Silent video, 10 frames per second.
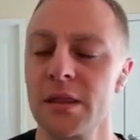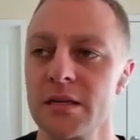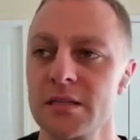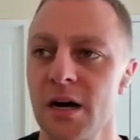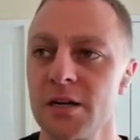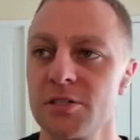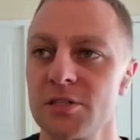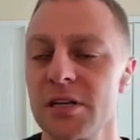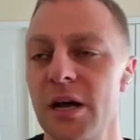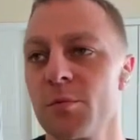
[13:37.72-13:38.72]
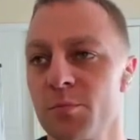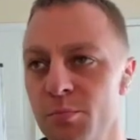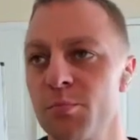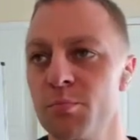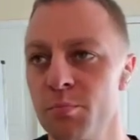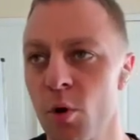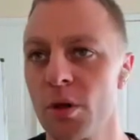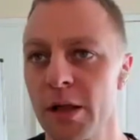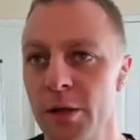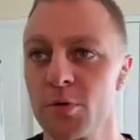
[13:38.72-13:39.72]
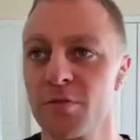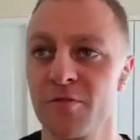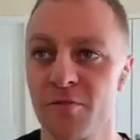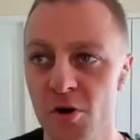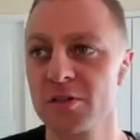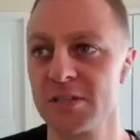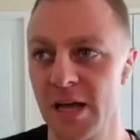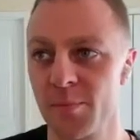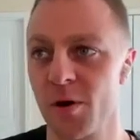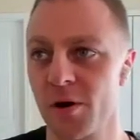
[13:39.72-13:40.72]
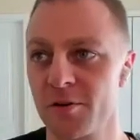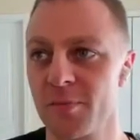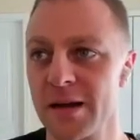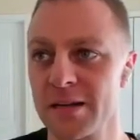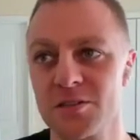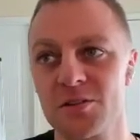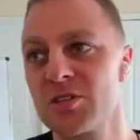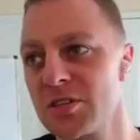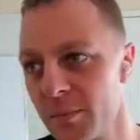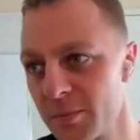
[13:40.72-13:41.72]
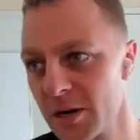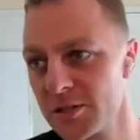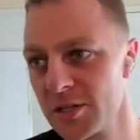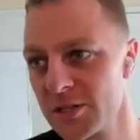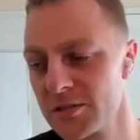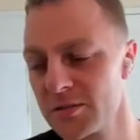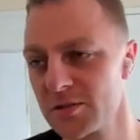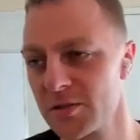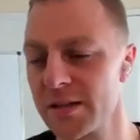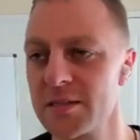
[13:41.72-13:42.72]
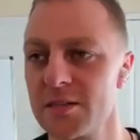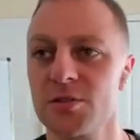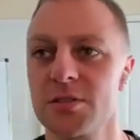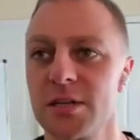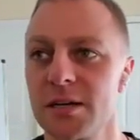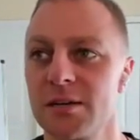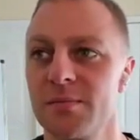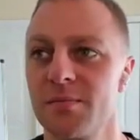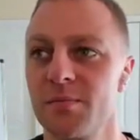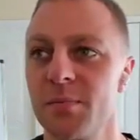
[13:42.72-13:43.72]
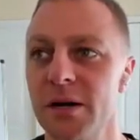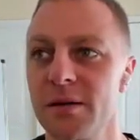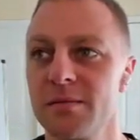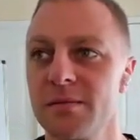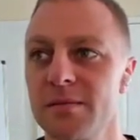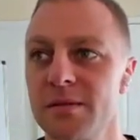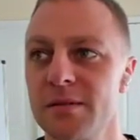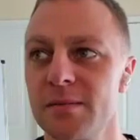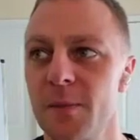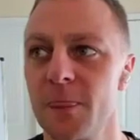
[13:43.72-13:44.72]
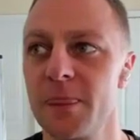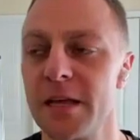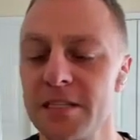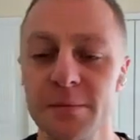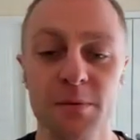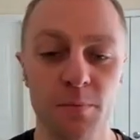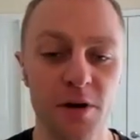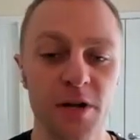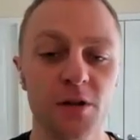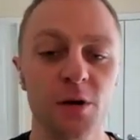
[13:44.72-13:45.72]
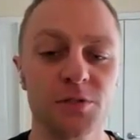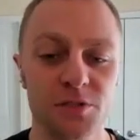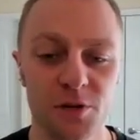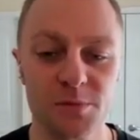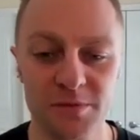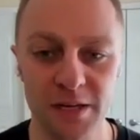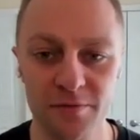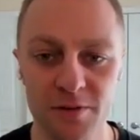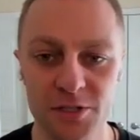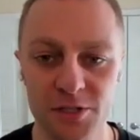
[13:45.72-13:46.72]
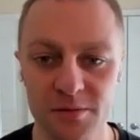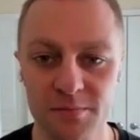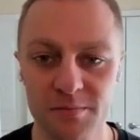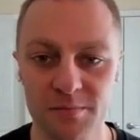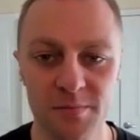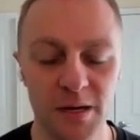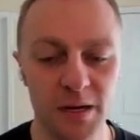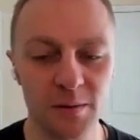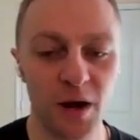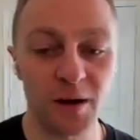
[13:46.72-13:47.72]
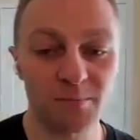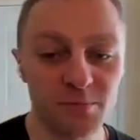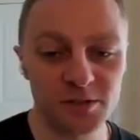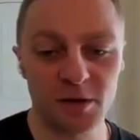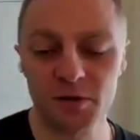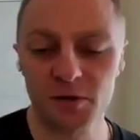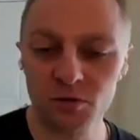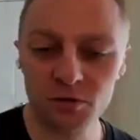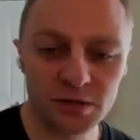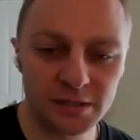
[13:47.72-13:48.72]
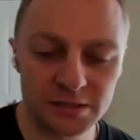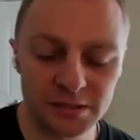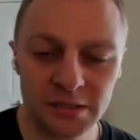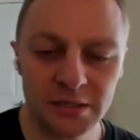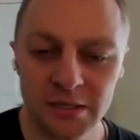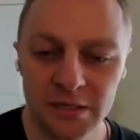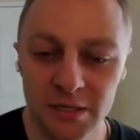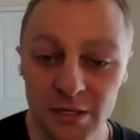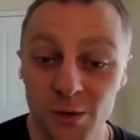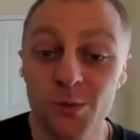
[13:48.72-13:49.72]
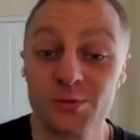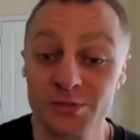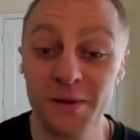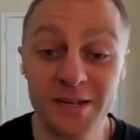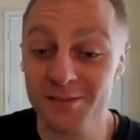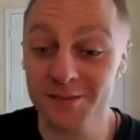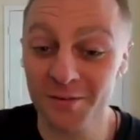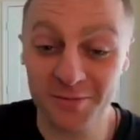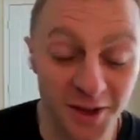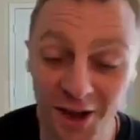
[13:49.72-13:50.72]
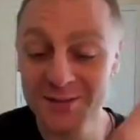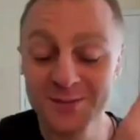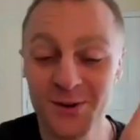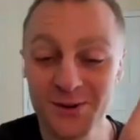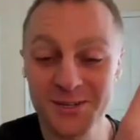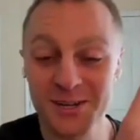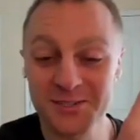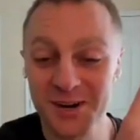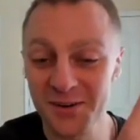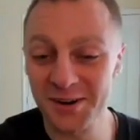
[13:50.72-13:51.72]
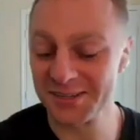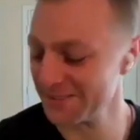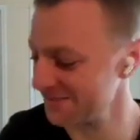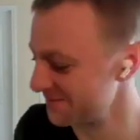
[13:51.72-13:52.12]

things consciously. I would more likely refer to that part of their mind as their subconscious. So that's interesting. But they seem to be pretty close in terms of definition when I looked it up on Google, at least, which was based off the Oxford Dictionary.